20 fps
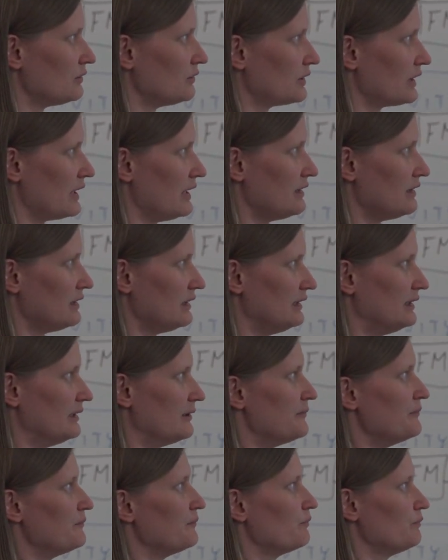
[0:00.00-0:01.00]
Okay,
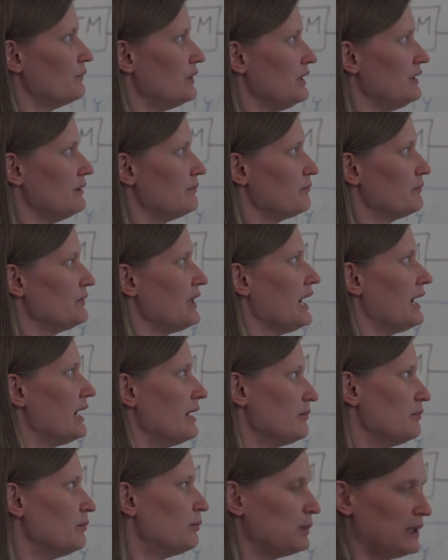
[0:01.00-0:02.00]
um, they, there
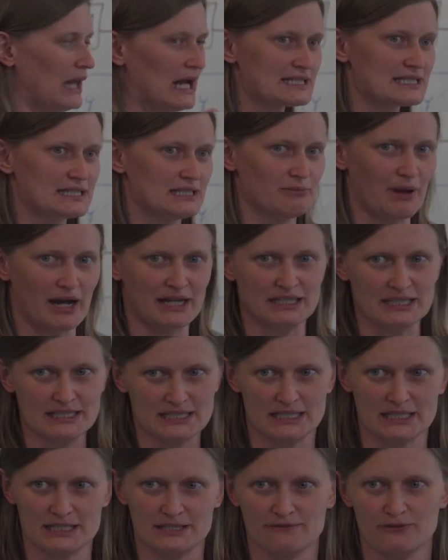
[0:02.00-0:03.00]
are plus and
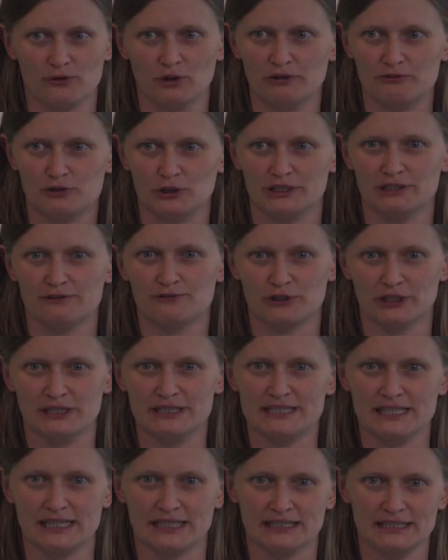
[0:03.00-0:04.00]
minuses for, for
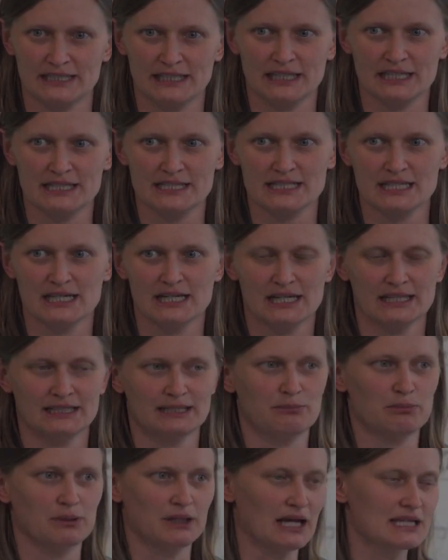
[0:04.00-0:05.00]
different techniques.
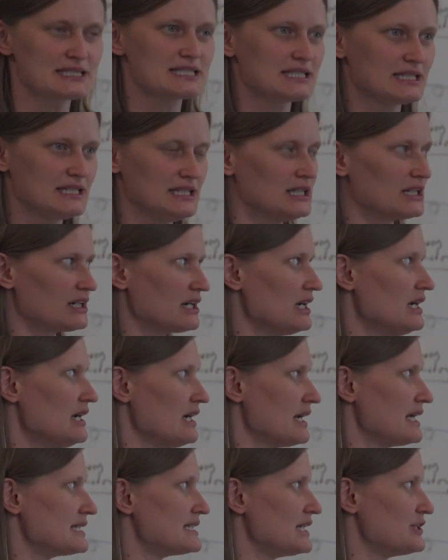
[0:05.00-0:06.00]
The plus here
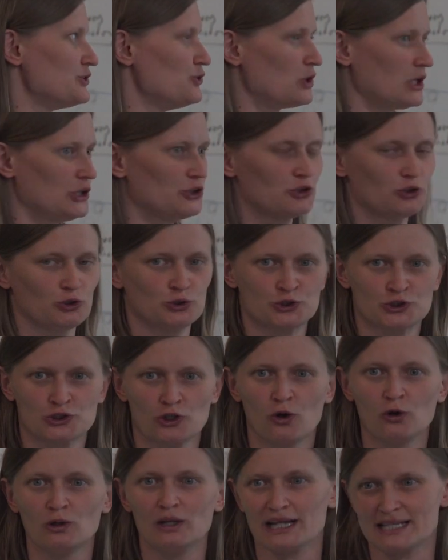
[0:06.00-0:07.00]
is that you can
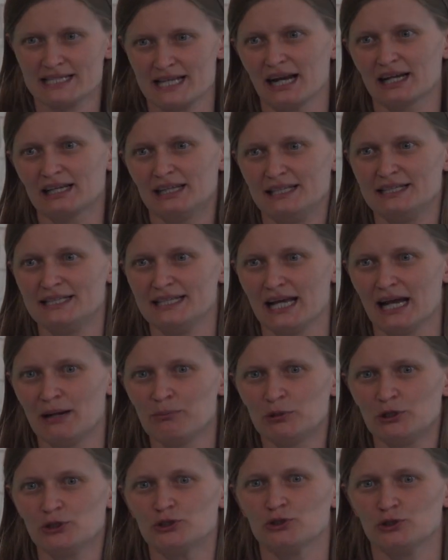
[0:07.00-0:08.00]
control exactly the
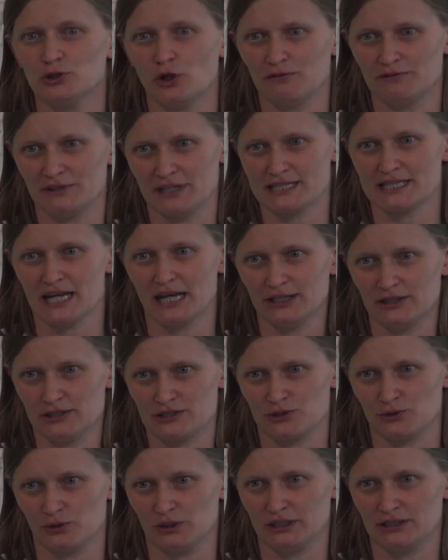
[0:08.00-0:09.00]
amplitude of the
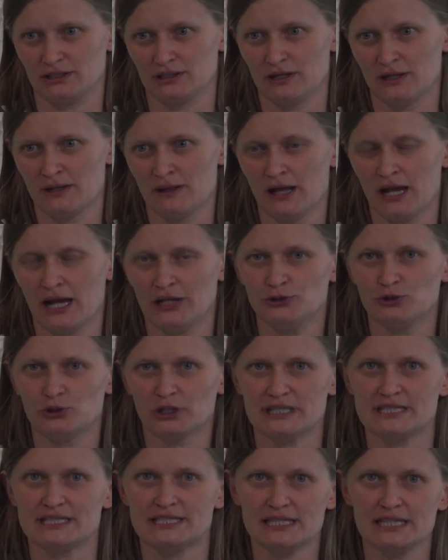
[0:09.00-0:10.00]
sinusoid. And you
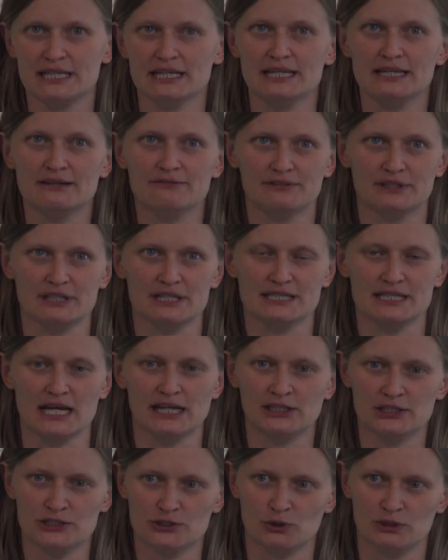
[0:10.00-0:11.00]
can see if the
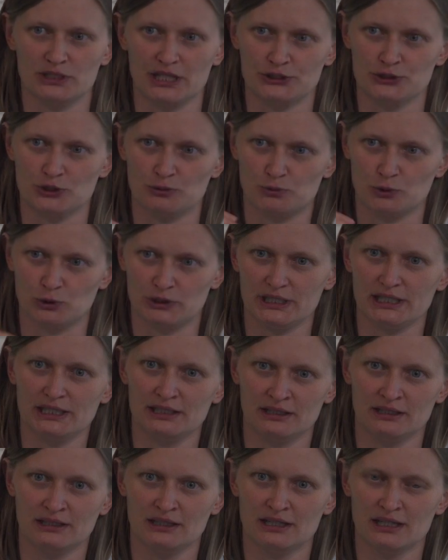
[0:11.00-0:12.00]
sinusoid that you put
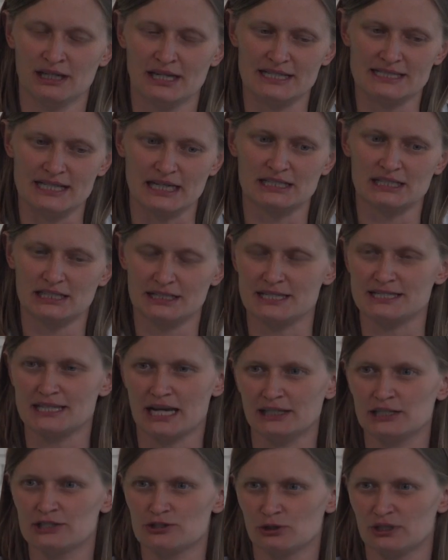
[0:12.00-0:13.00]
in is actually the
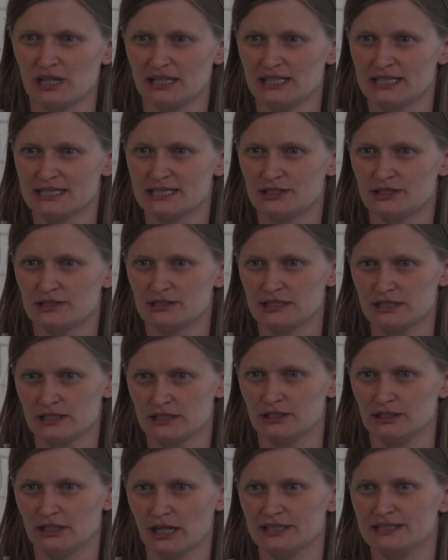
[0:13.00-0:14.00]
sinusoid that, this,
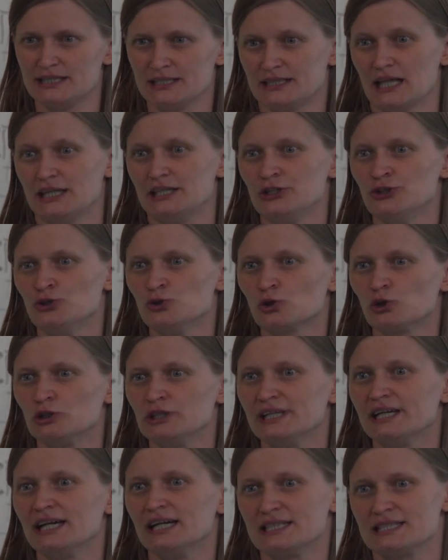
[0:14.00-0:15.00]
that, that the
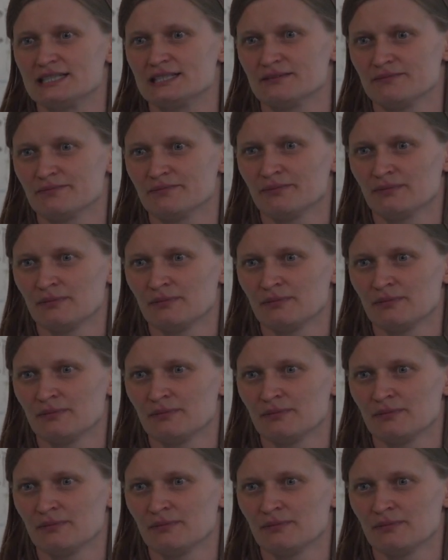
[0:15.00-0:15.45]
neuron gets.